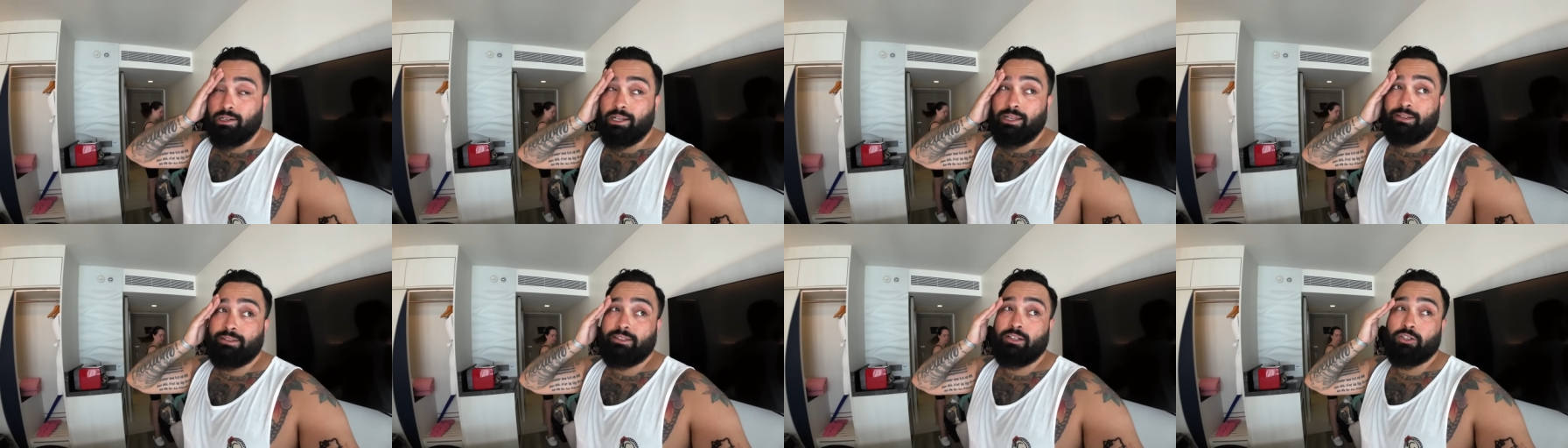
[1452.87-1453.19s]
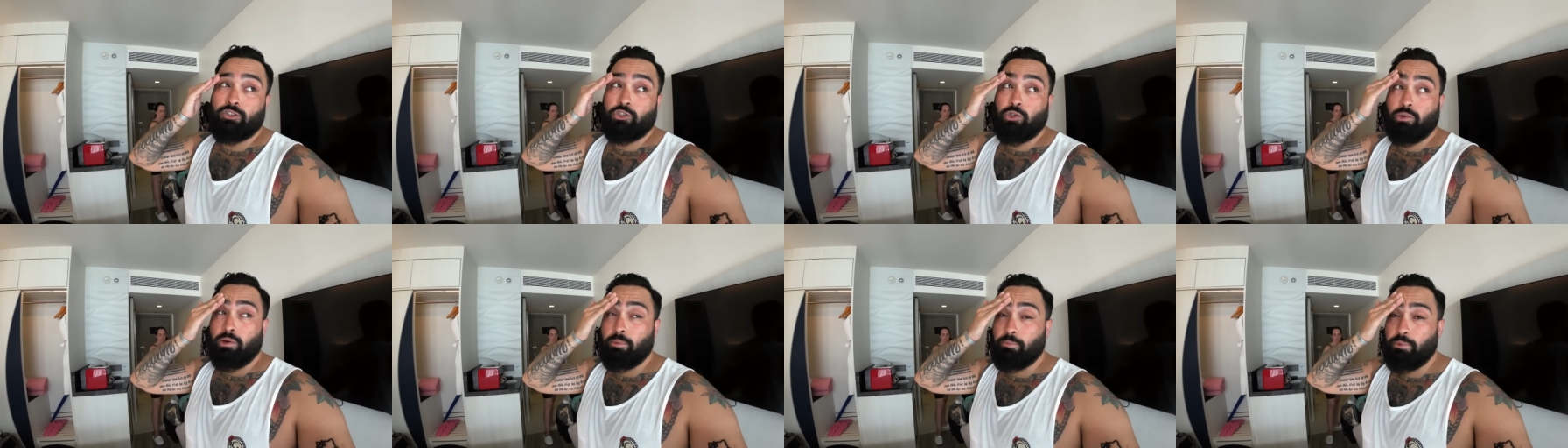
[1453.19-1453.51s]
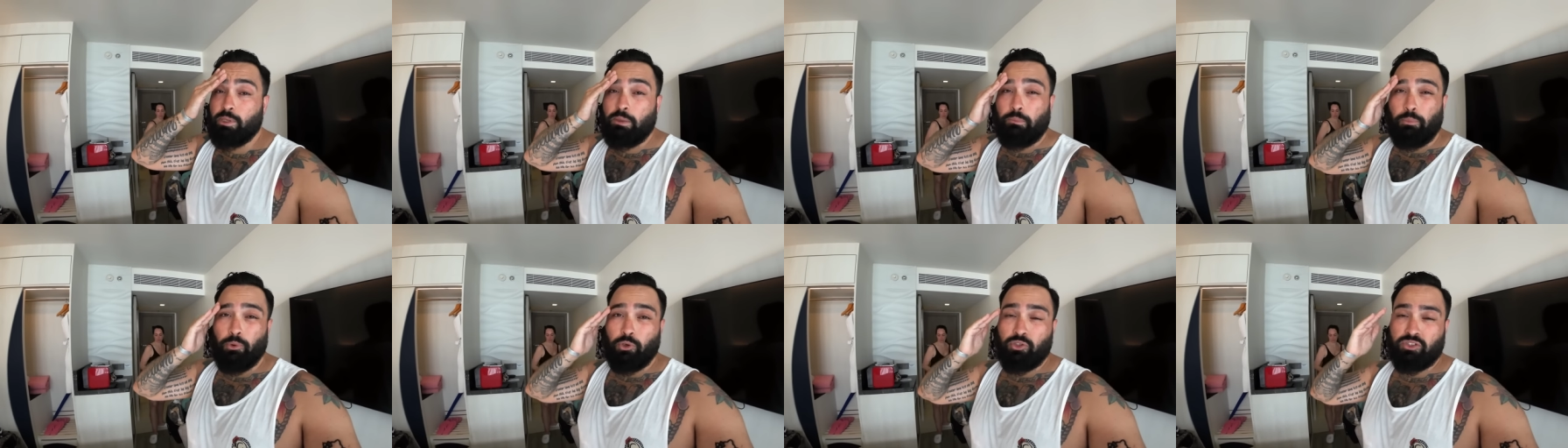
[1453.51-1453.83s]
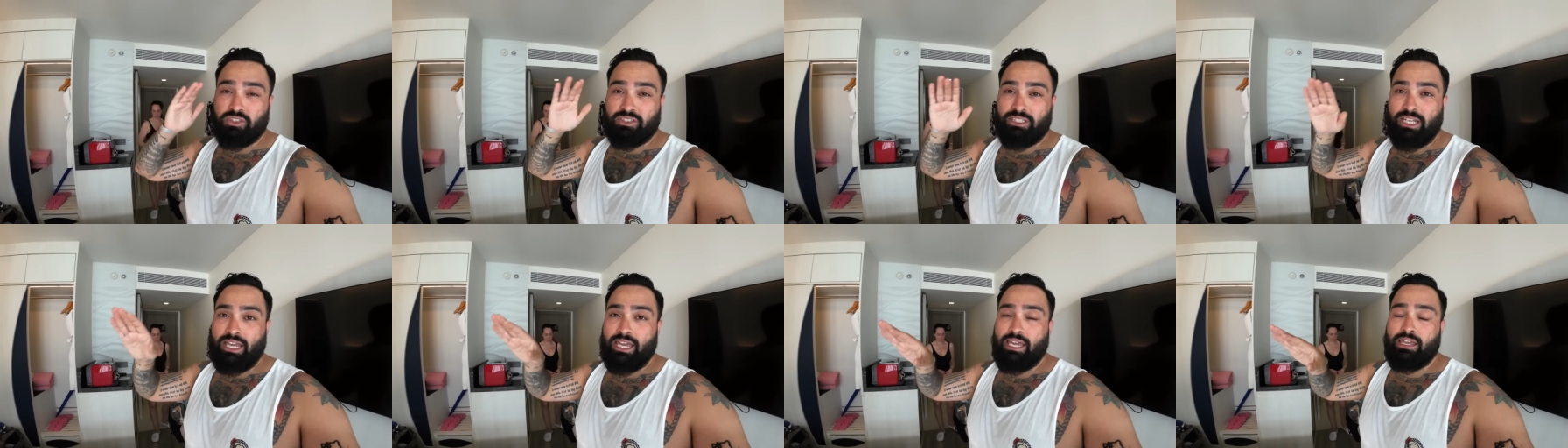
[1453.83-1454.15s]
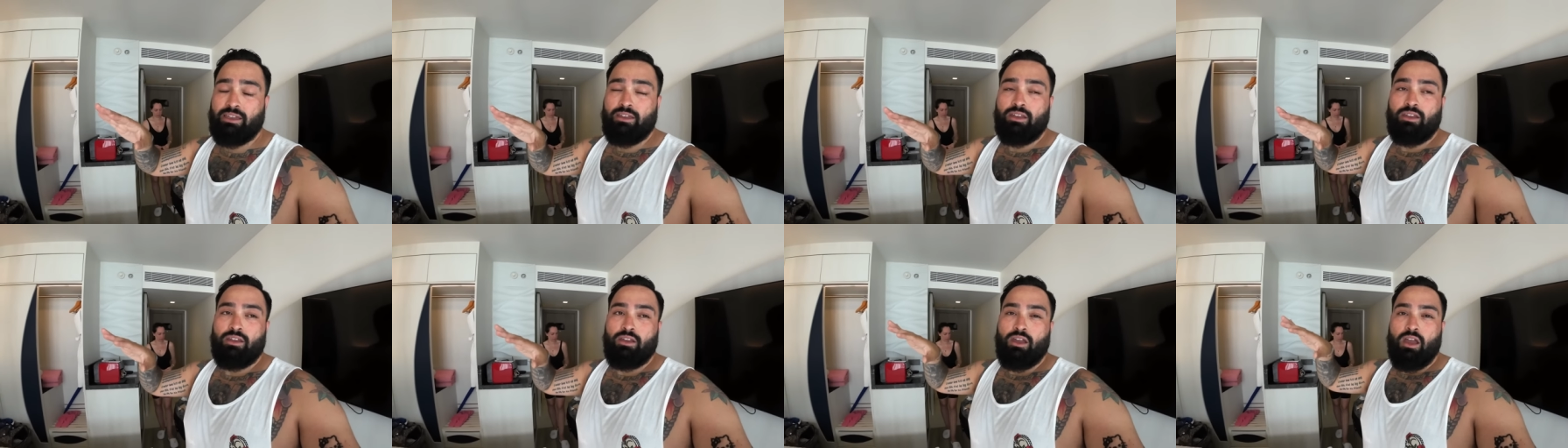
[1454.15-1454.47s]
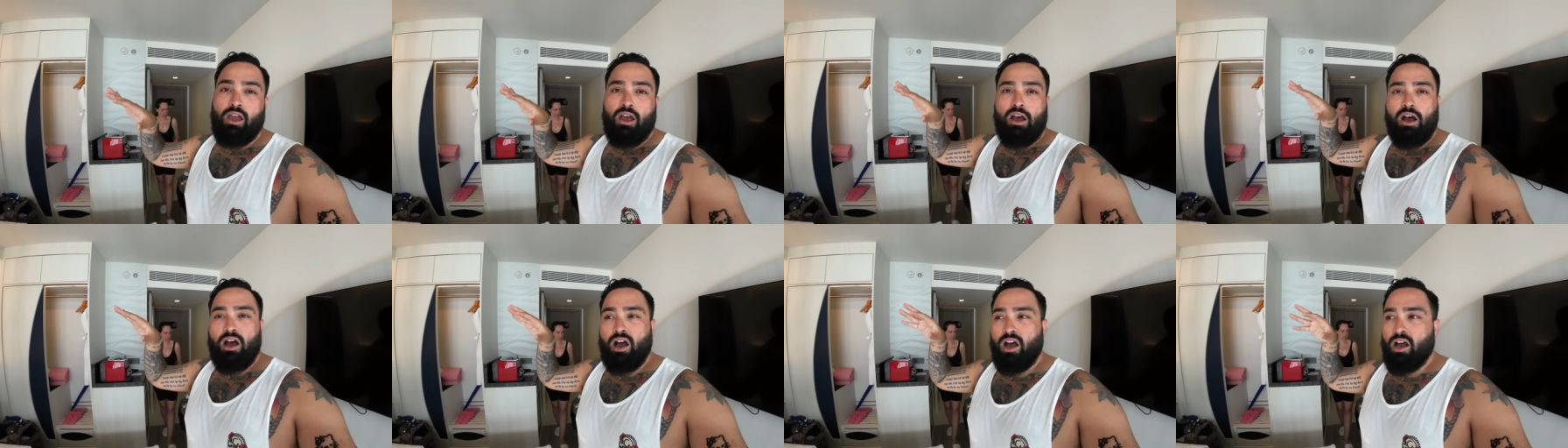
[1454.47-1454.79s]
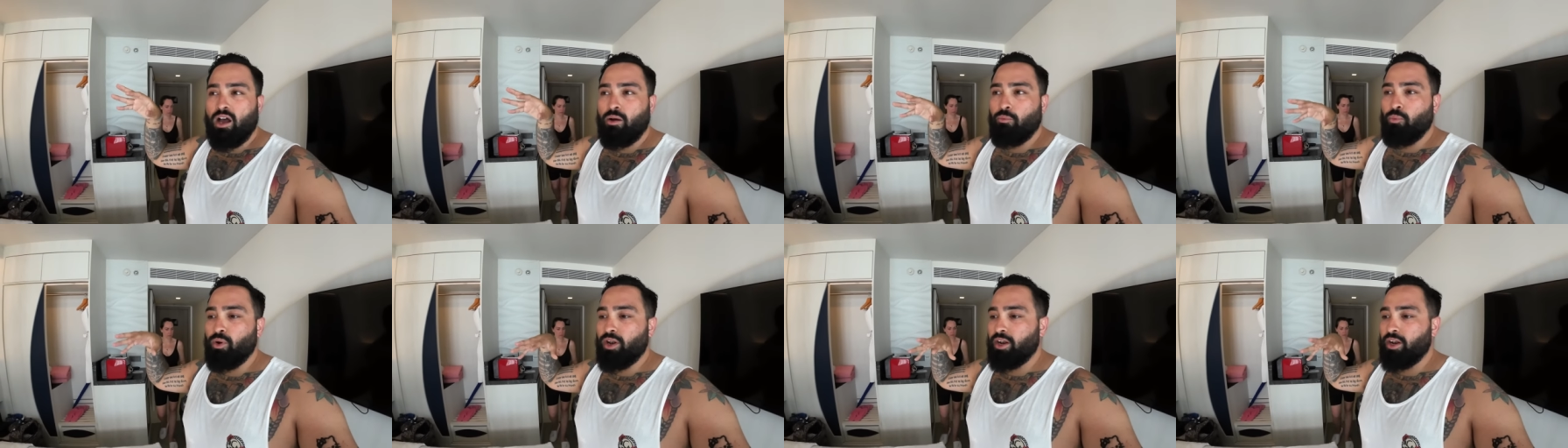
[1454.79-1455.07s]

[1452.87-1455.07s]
Like those are where people stay um,